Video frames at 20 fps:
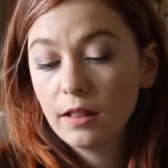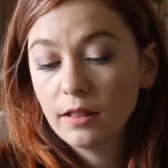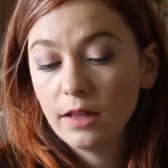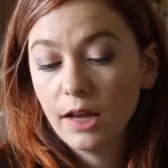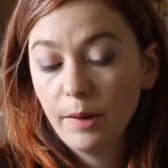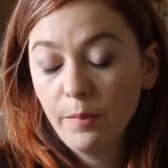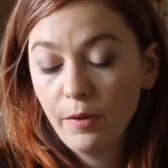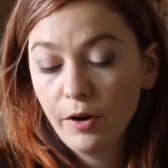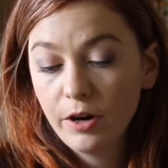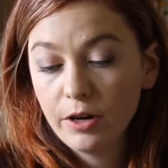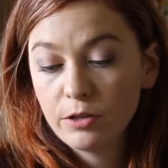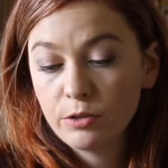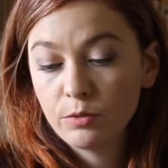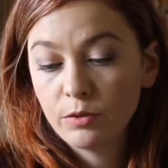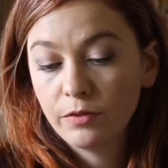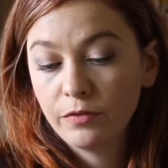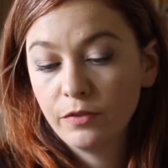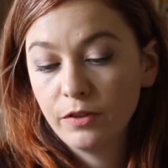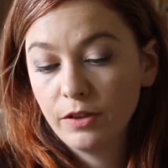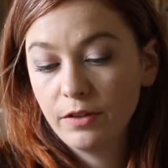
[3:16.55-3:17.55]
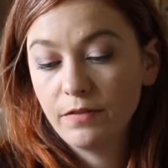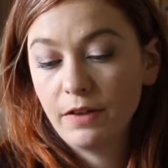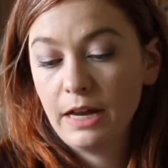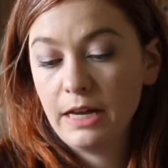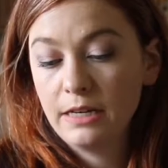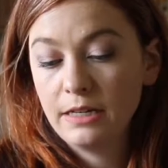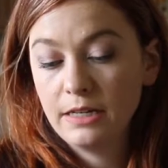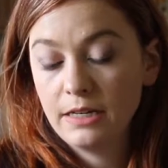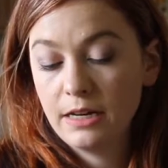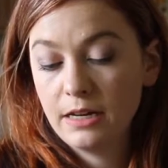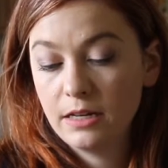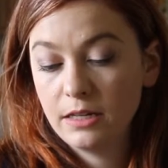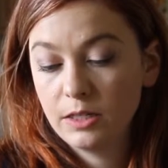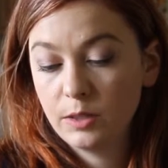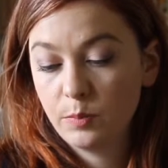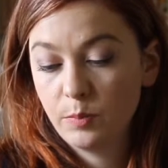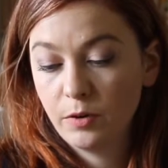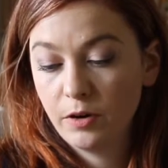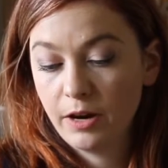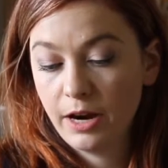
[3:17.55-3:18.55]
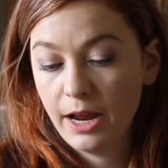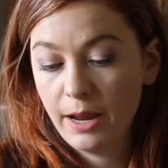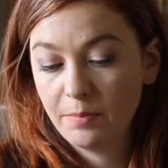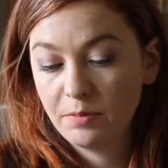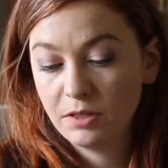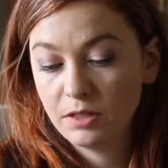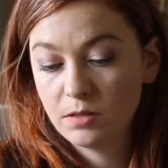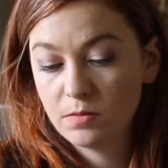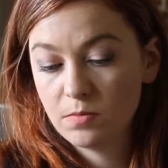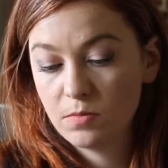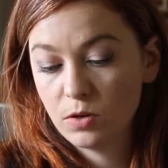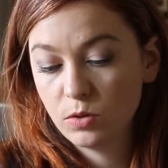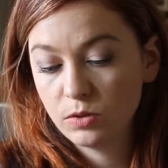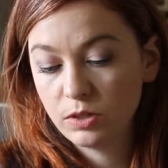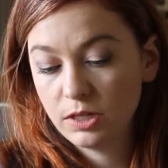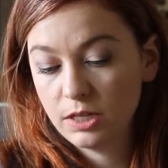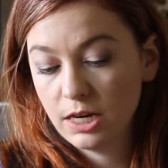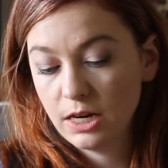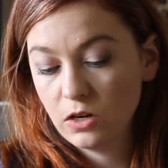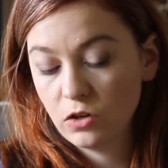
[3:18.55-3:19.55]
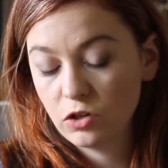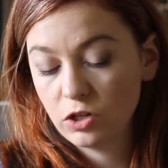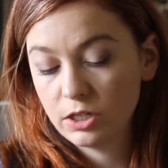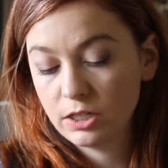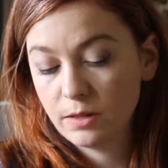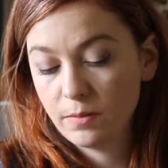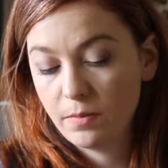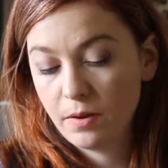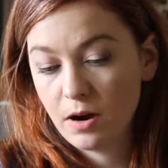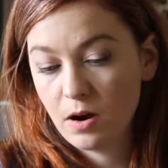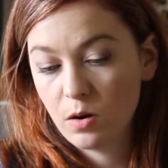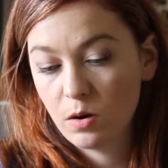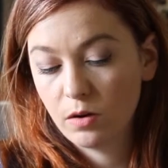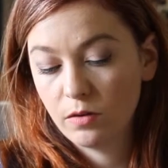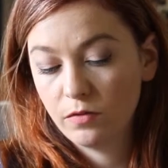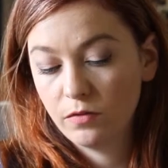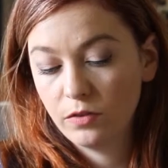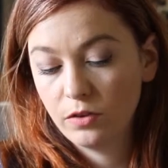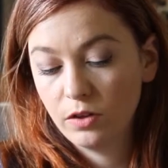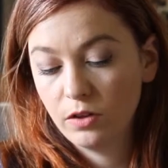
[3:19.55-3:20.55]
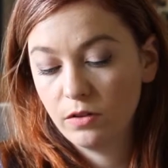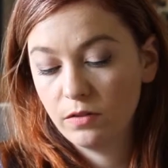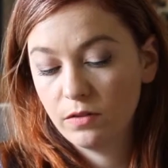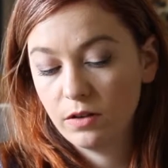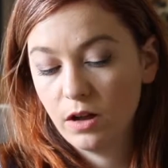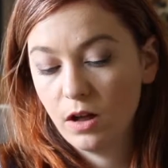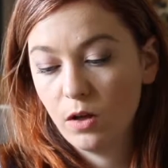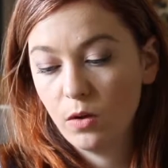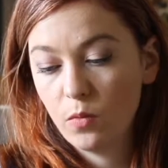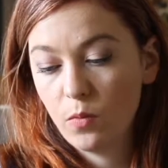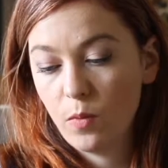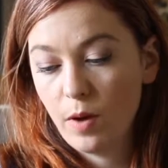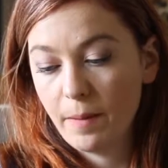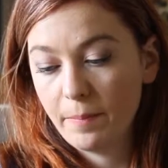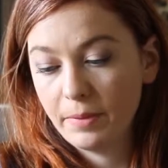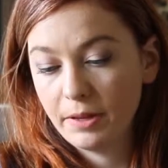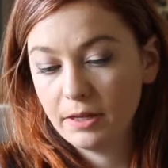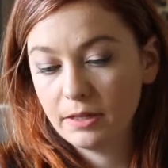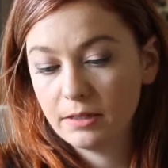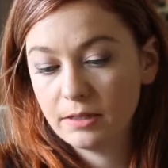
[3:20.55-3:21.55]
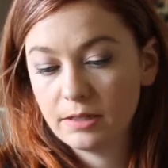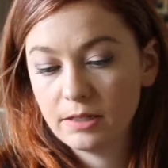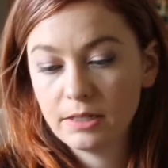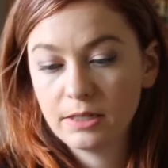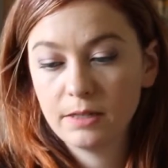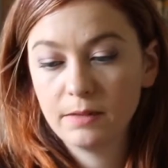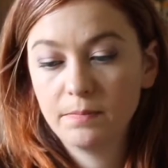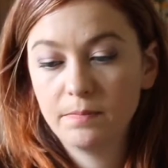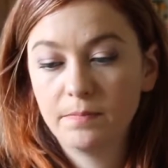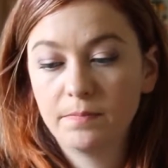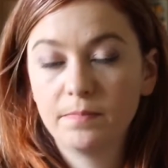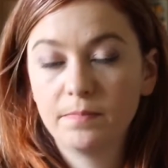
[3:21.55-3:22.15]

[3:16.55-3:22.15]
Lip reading: Libraries were full of ideas, perhaps the most dangerous and powerful of all weapons.